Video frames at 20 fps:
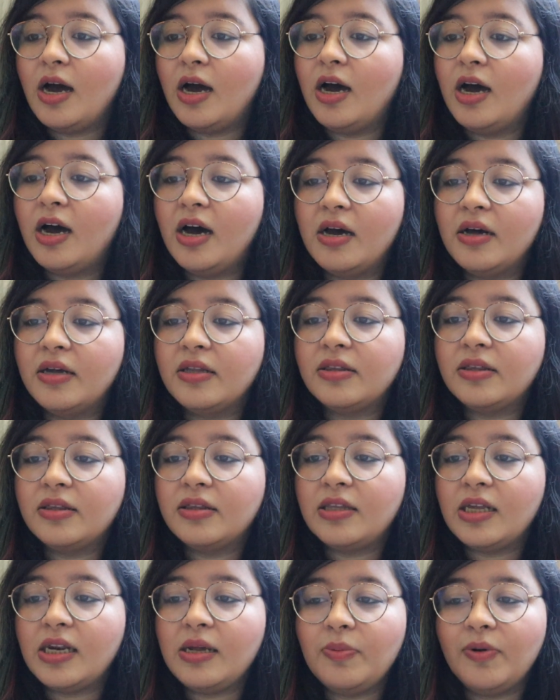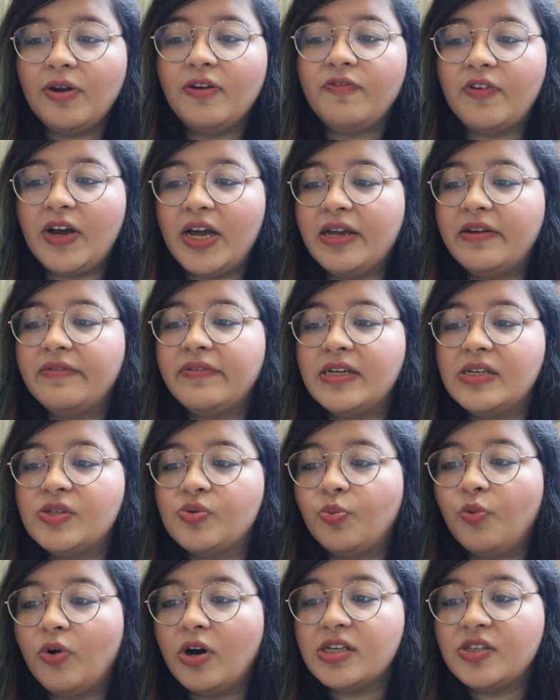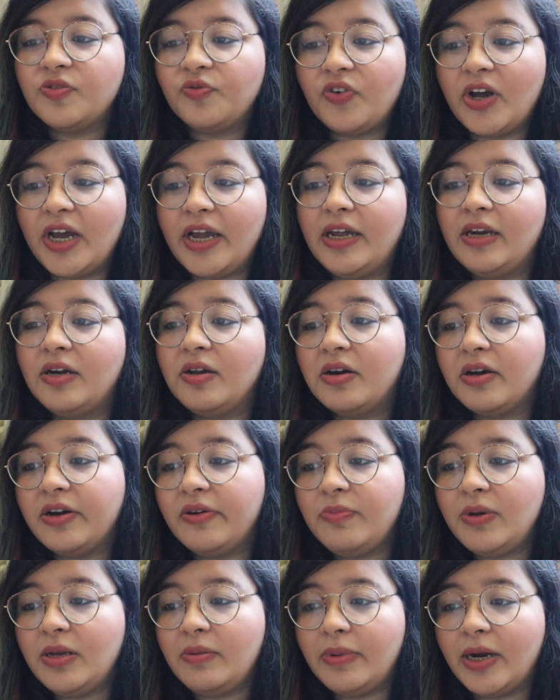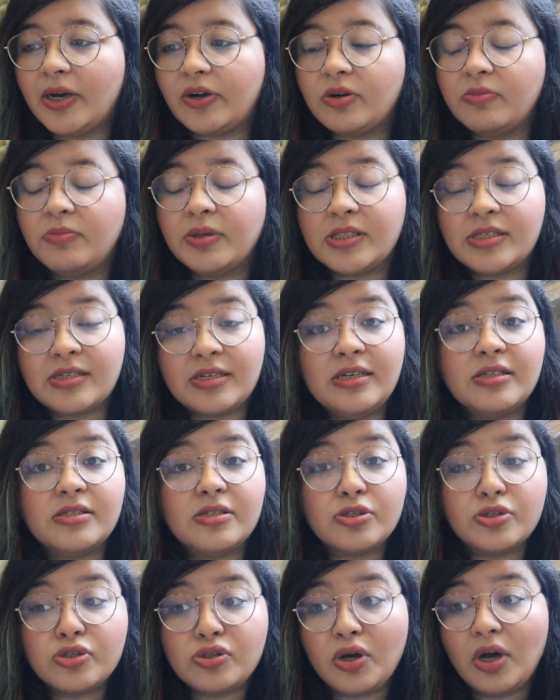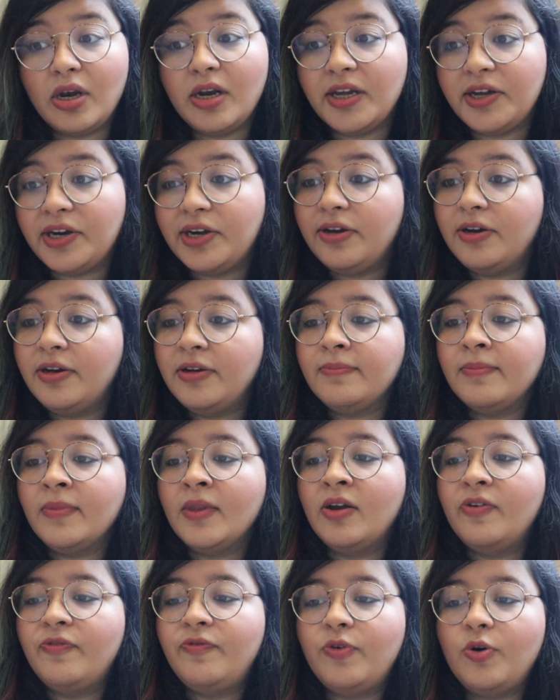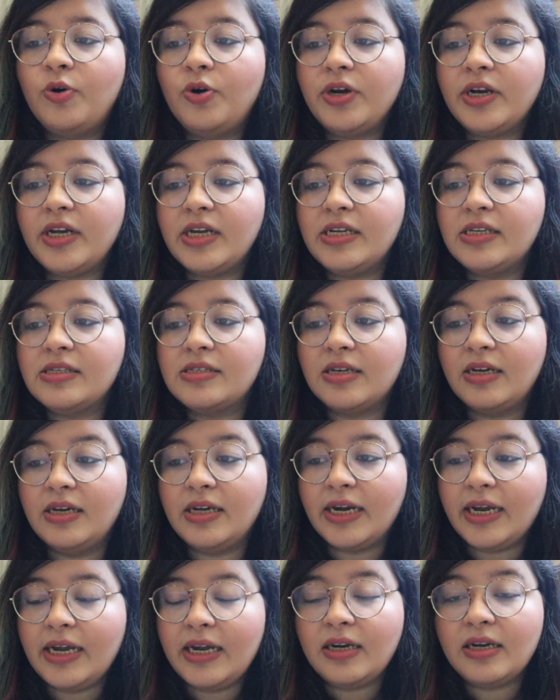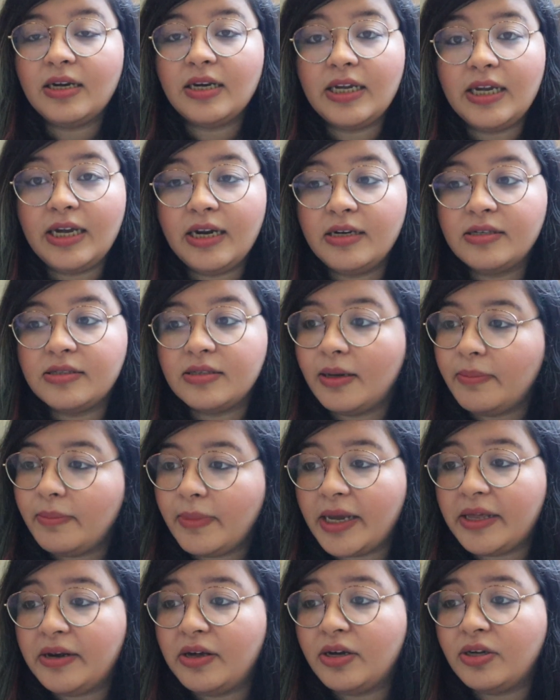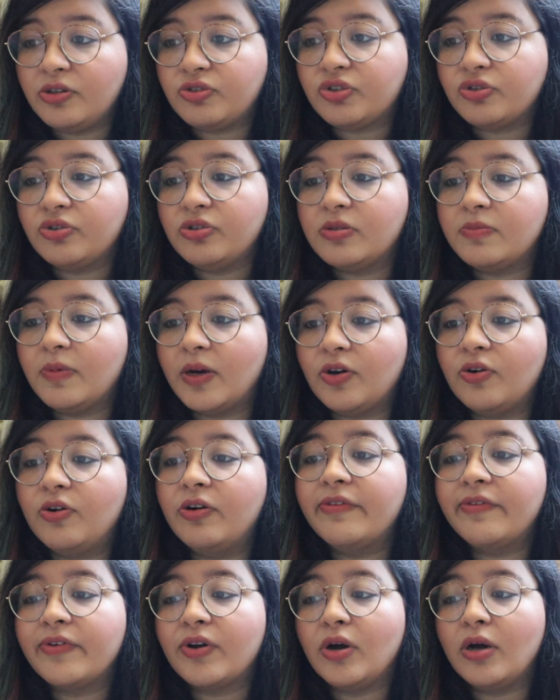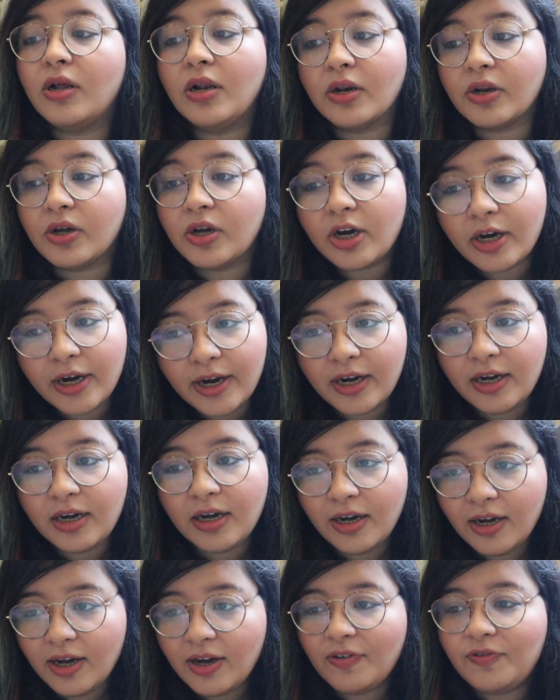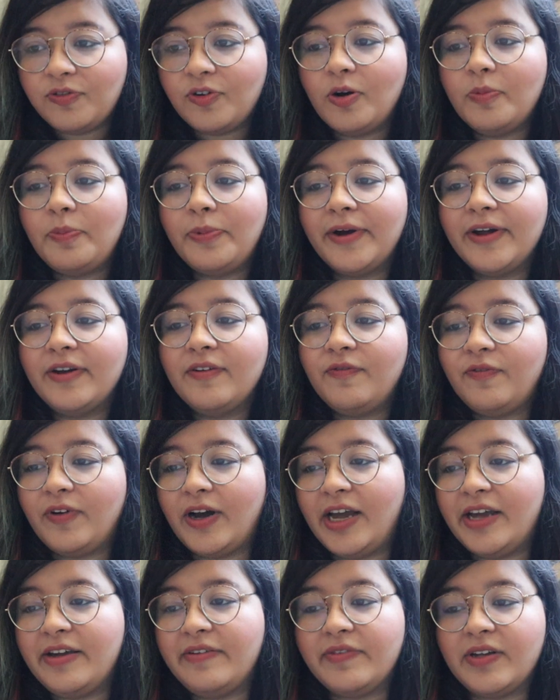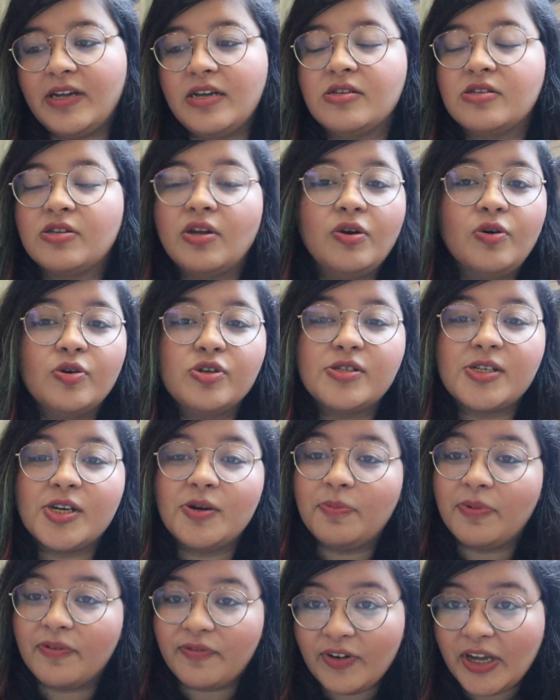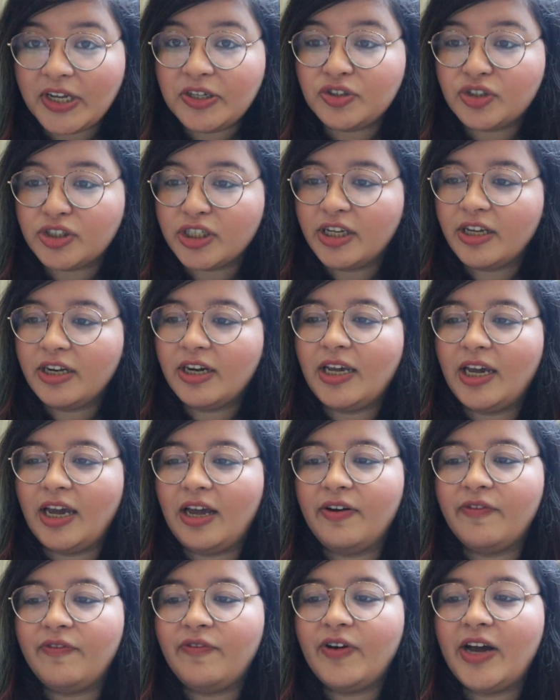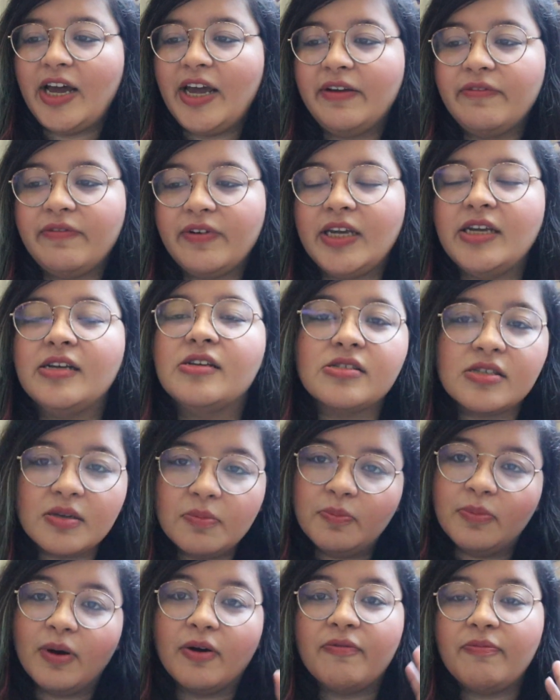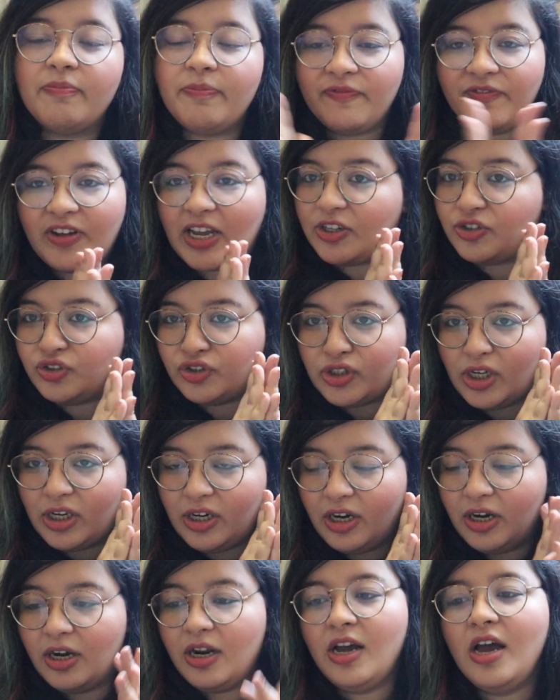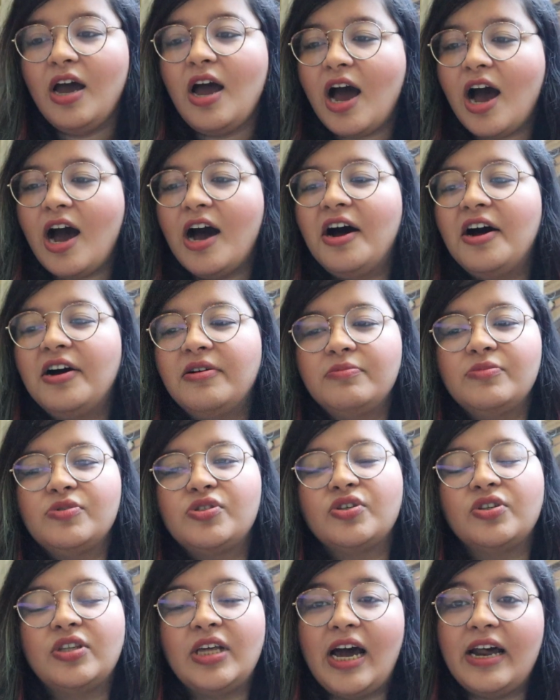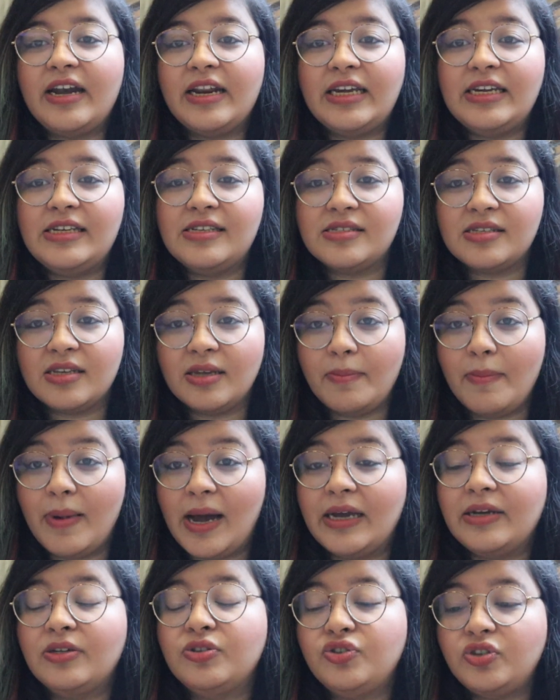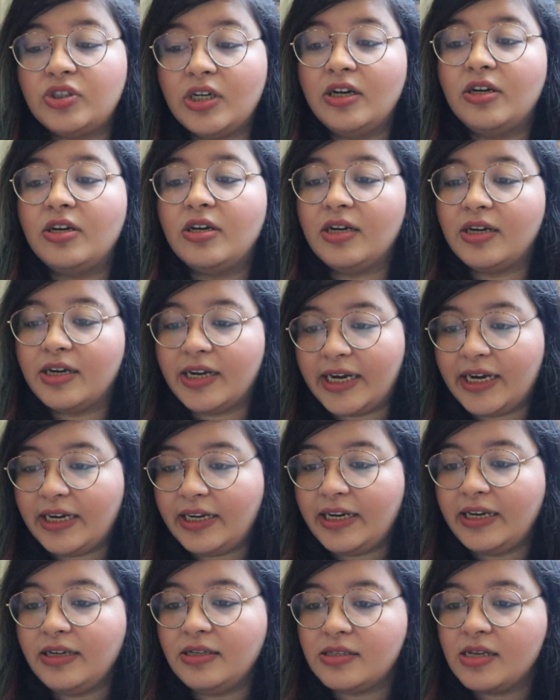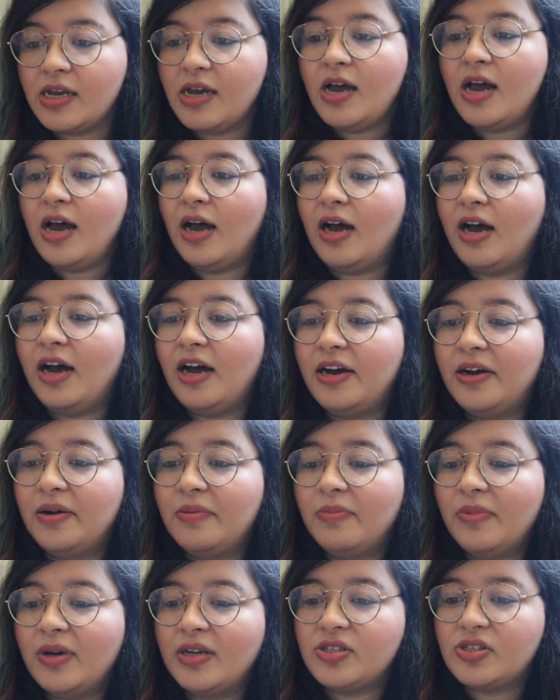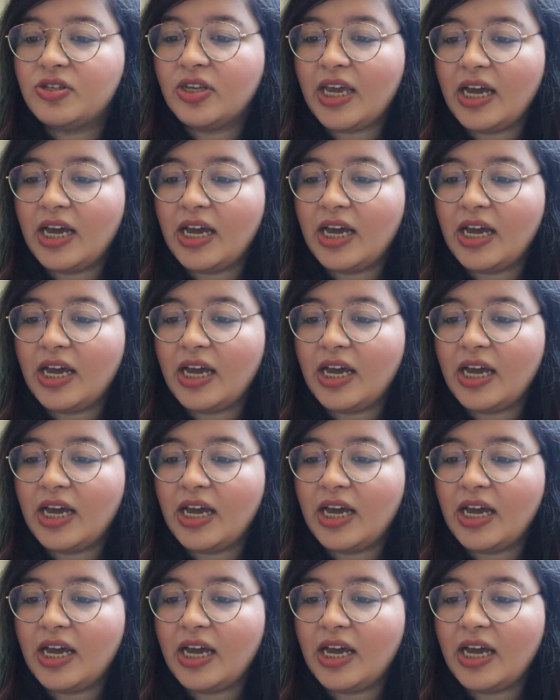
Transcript: 3.5 is was fine, could have been better but still solid. 4 is great read, some minor issues but overall good. 4.5 is close to perfection, and 5 is perfection. So that is my general ratings. So